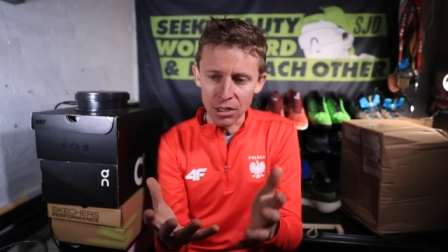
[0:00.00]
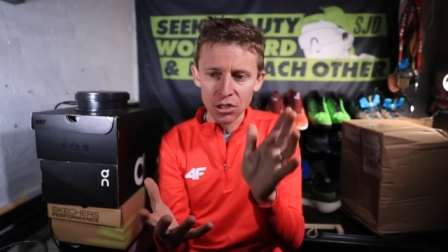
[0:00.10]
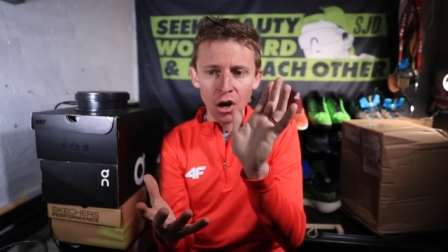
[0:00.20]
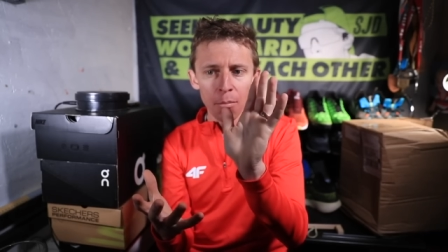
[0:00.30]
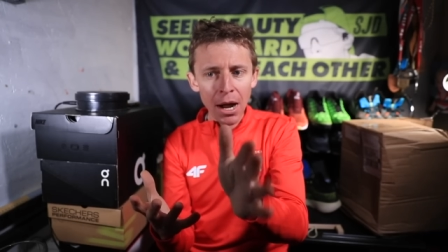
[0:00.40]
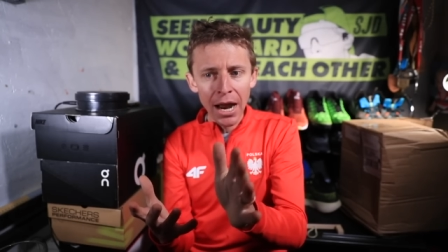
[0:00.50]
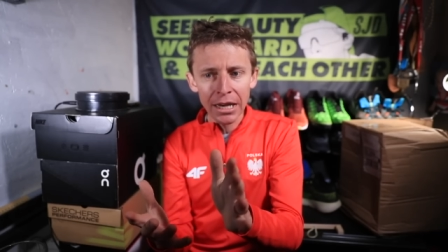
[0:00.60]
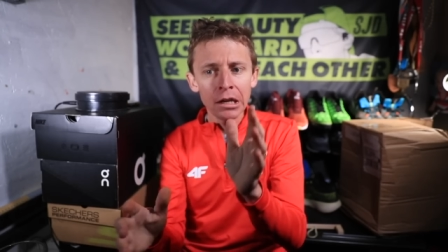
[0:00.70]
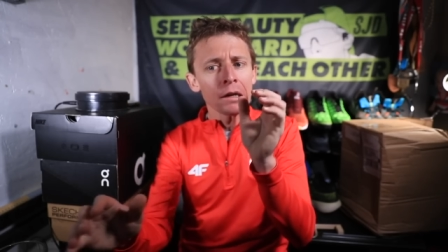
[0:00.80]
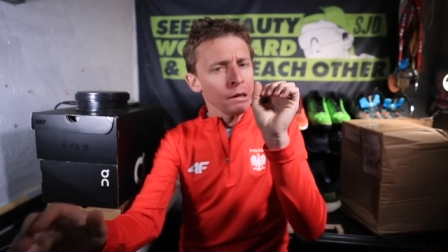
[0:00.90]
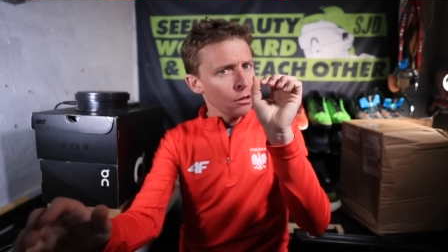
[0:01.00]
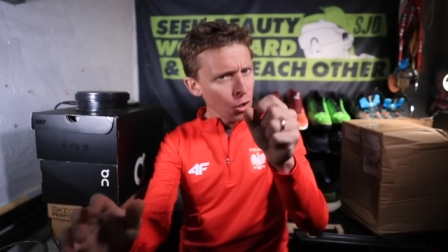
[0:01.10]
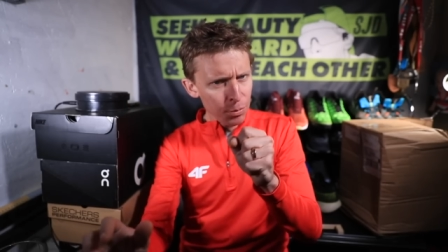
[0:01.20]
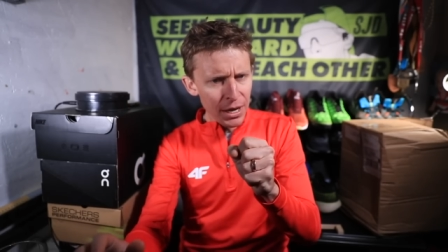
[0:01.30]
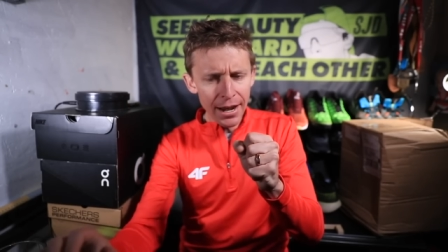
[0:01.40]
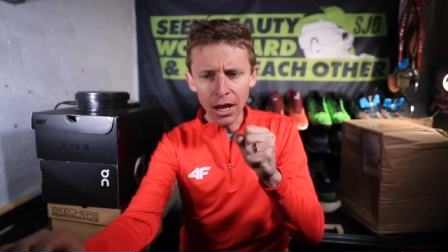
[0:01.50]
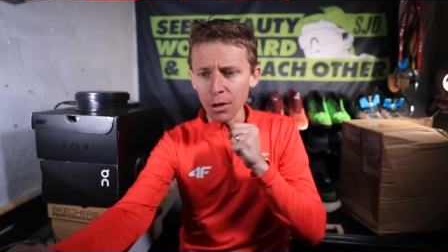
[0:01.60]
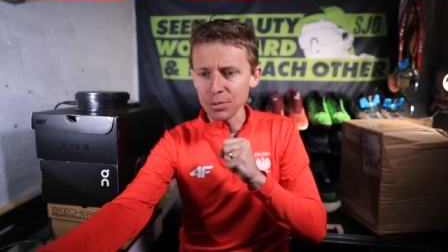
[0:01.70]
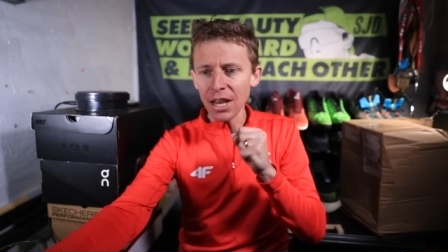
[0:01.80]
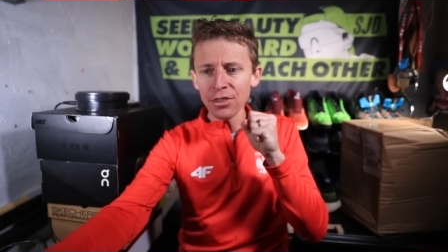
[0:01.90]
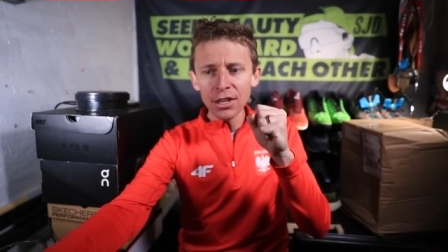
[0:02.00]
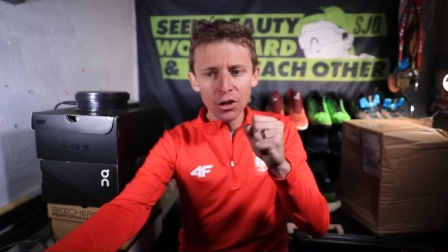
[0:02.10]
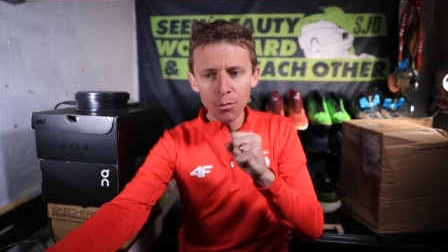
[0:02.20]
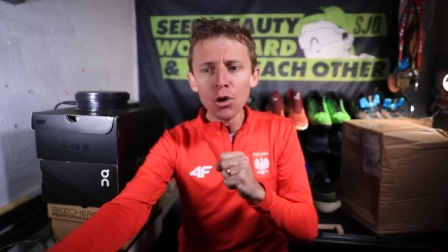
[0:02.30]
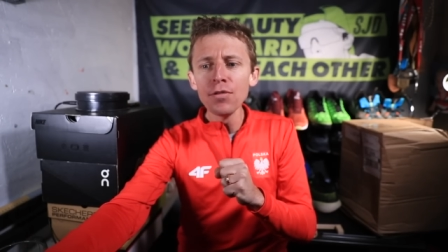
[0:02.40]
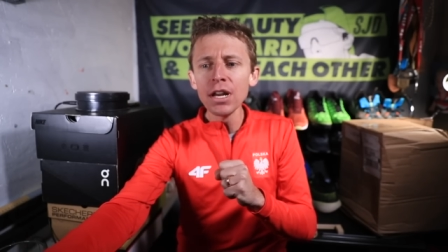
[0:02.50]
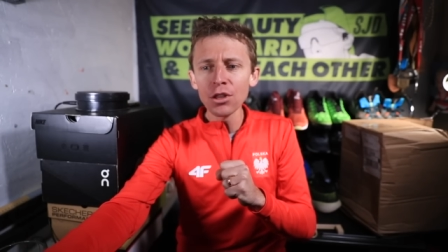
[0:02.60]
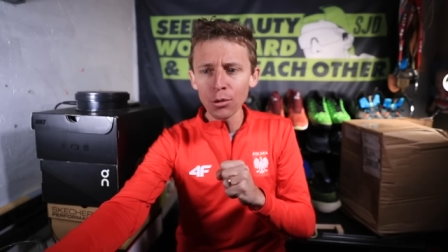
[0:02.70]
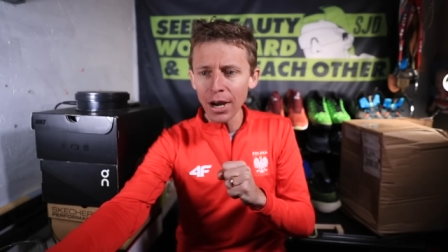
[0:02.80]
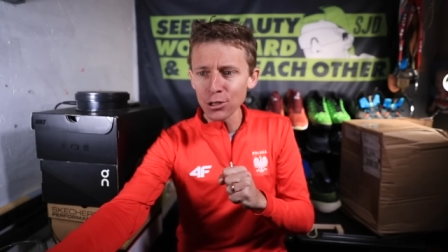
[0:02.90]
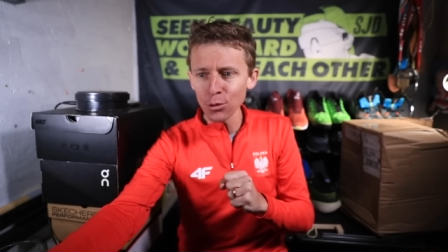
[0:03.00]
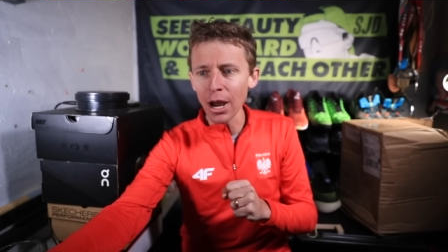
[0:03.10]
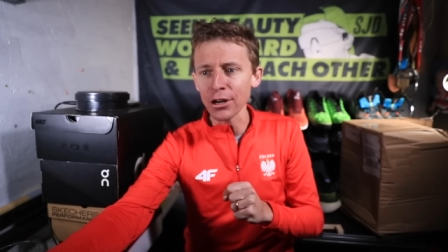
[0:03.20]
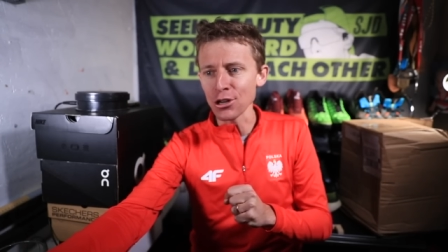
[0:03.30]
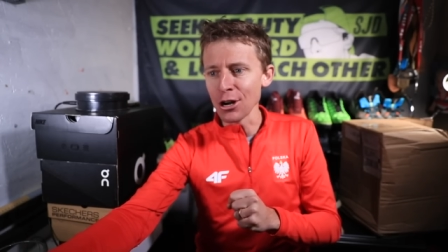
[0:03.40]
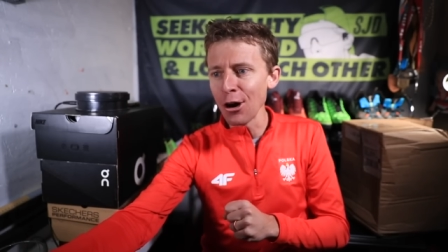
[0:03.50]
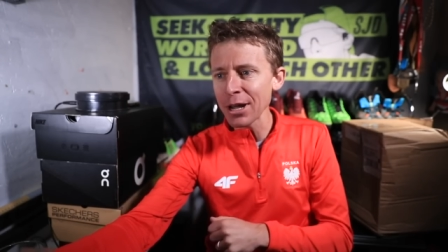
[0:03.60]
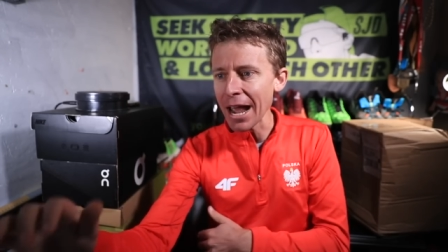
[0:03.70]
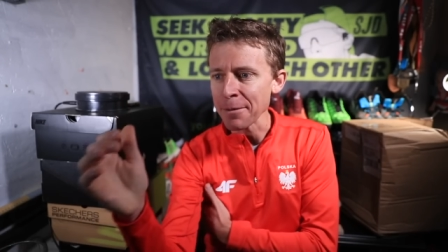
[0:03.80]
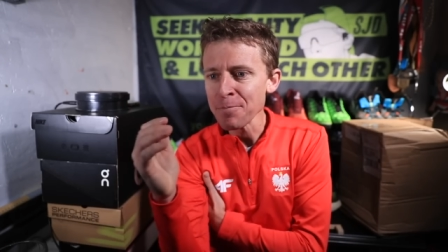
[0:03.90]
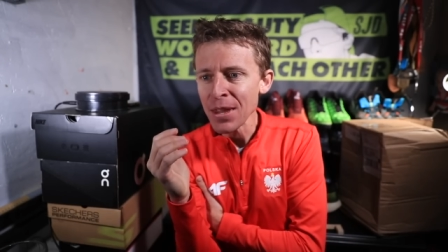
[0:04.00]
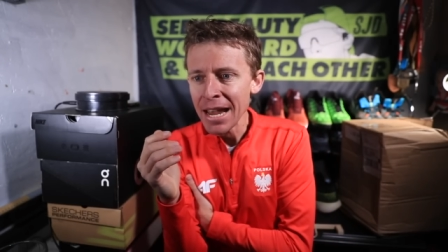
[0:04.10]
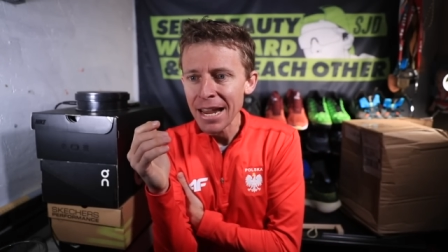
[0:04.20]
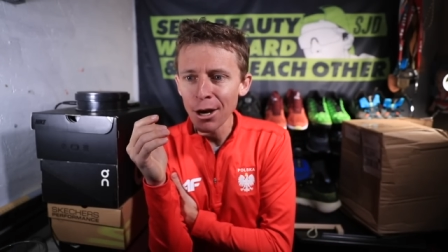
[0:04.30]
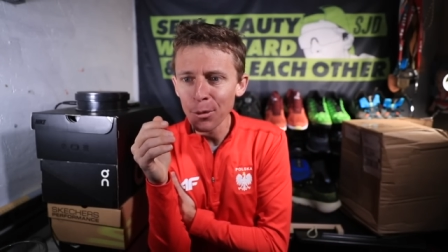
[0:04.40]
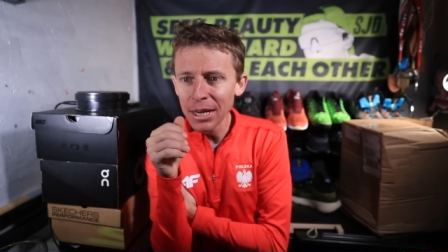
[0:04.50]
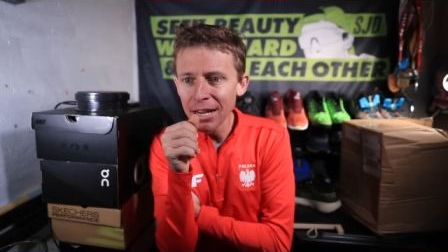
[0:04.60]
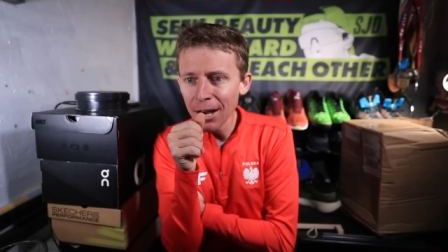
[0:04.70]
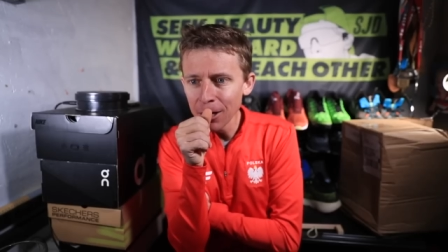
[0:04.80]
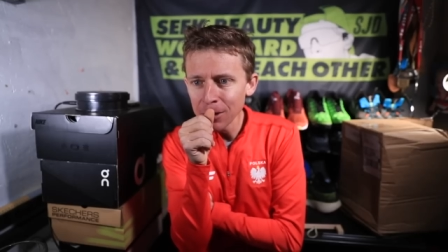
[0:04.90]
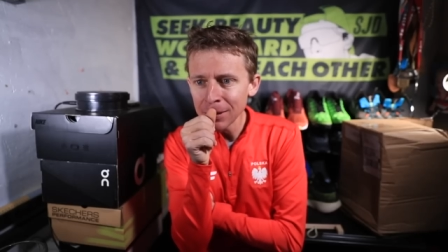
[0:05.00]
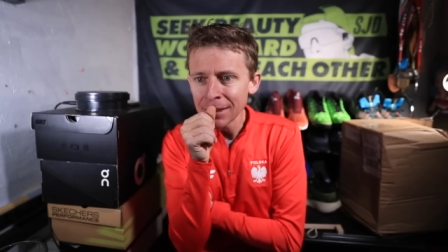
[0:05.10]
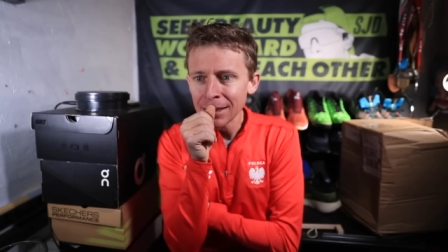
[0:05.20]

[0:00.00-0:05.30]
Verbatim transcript: So Mind, hope that helps. I think you're moving in the right direction. Okay, here we go.